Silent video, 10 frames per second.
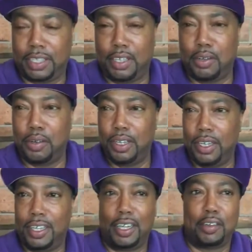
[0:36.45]
So
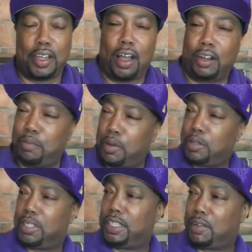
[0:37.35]
all our
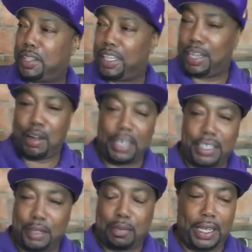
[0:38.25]
emotions and everything had already
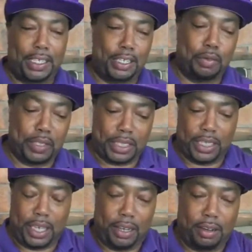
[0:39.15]
took place because we were
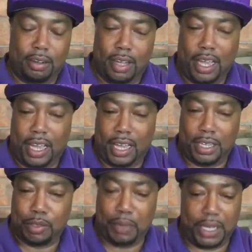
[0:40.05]
sitting there
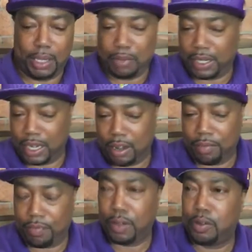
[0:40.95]
and it was me and him looking at
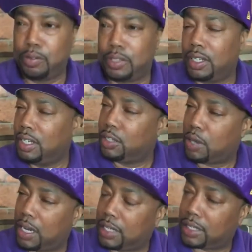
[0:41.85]
our phones
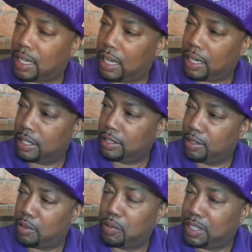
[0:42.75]
trying to decide,
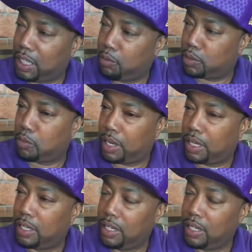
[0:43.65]
what team was what.